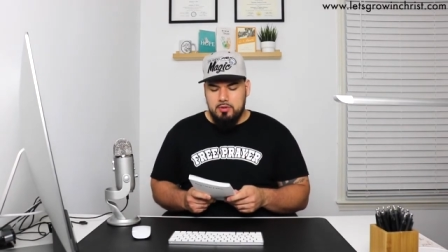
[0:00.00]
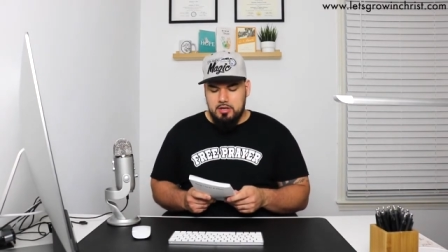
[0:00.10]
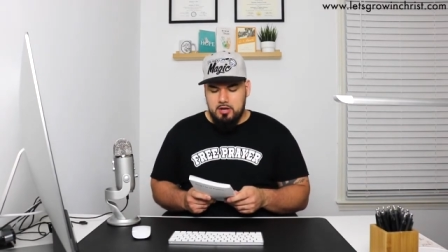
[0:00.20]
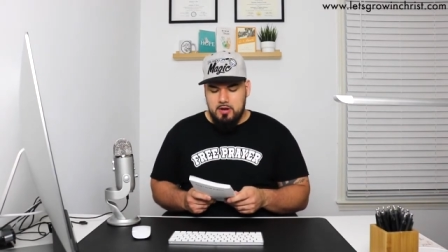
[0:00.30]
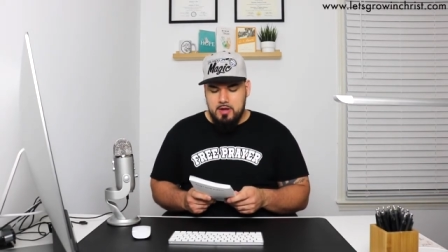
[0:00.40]

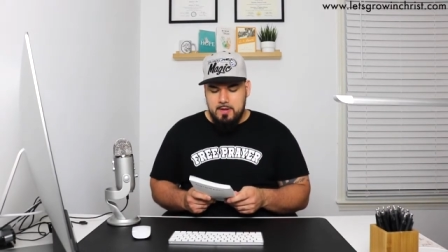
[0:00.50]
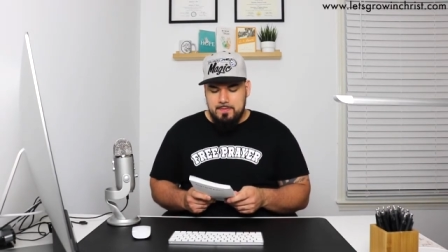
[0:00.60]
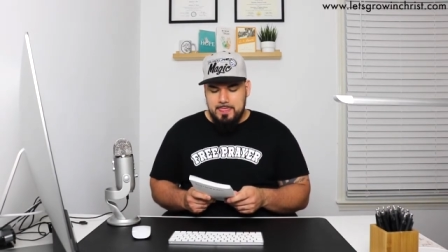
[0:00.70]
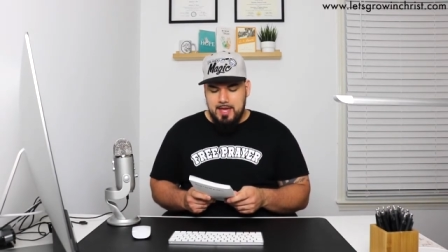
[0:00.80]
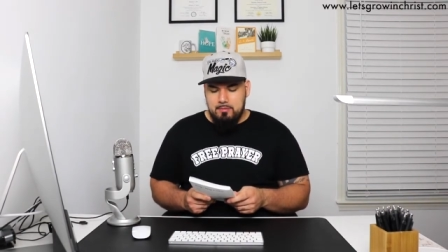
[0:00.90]
But uh,
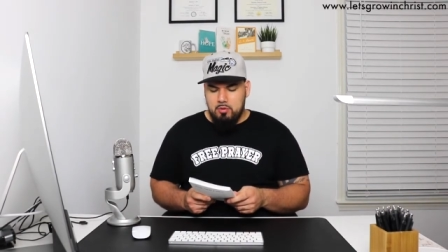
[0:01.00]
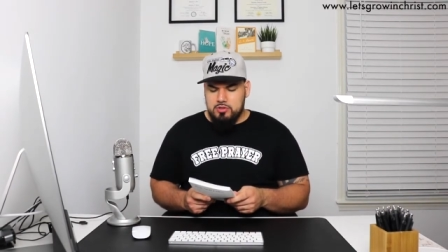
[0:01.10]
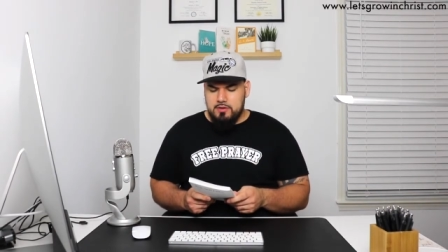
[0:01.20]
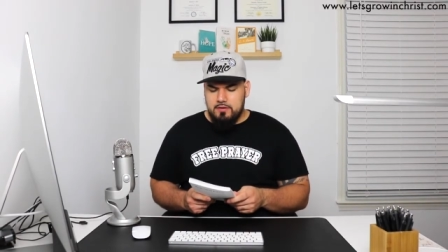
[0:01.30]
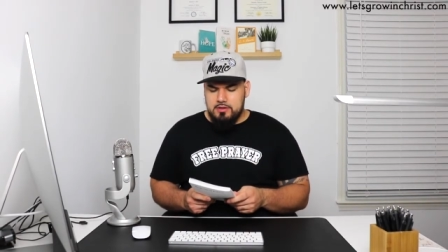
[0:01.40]
yeah,
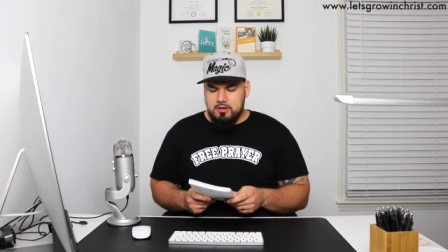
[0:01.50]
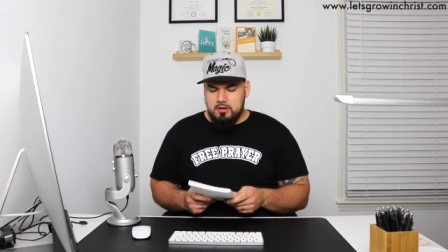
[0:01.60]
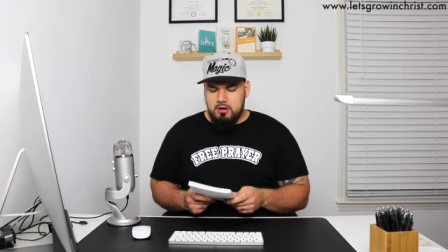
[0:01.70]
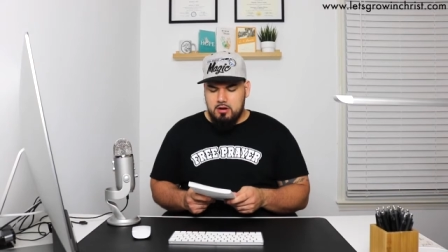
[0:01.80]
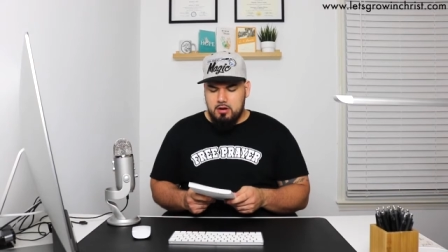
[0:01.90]
most of us
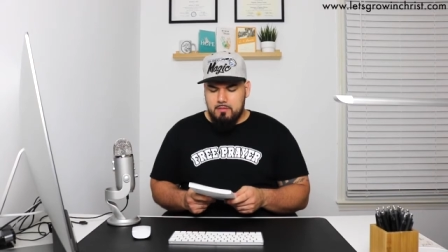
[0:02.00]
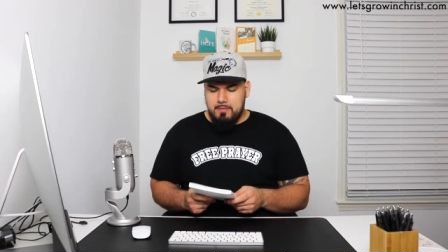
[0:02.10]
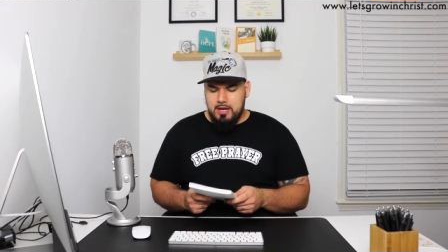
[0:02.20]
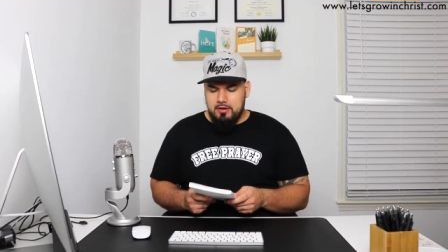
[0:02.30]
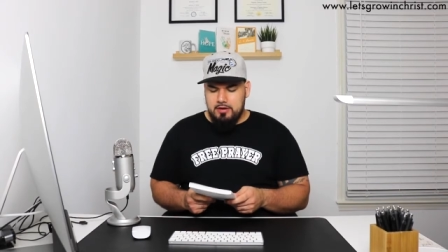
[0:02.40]
are, are,
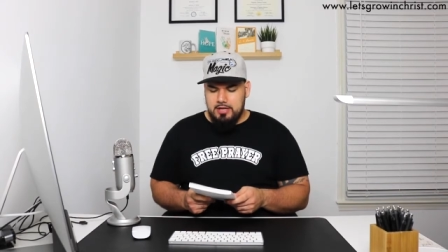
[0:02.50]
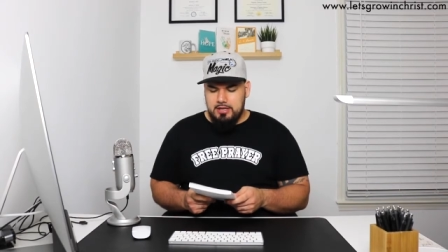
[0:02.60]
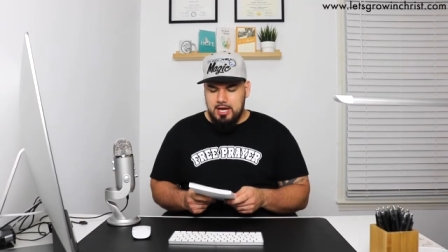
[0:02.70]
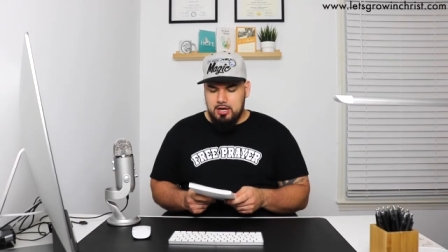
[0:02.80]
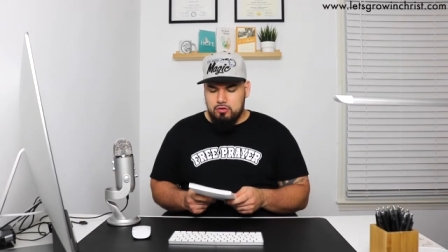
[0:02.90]
married in
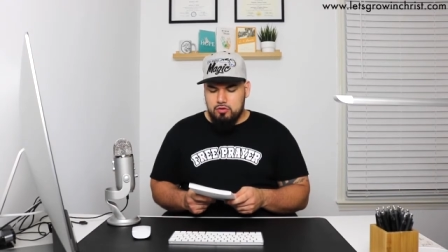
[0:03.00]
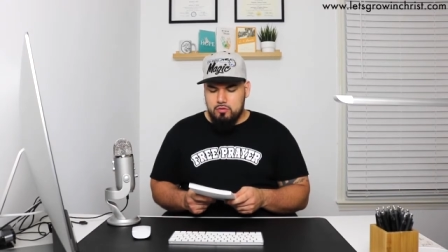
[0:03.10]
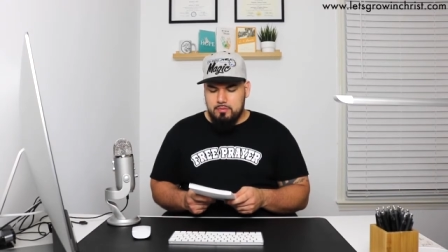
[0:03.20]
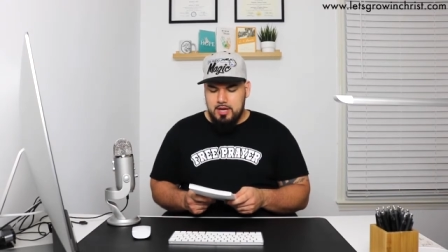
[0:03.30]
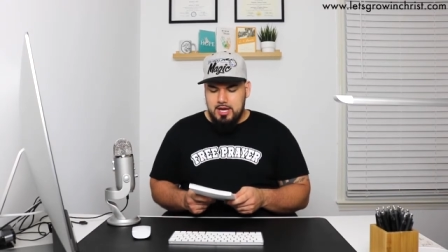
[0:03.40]
that
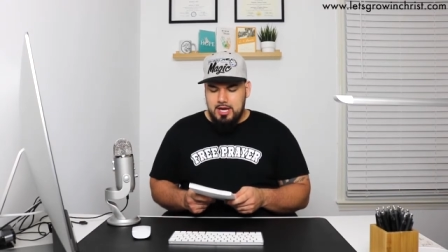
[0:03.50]
group,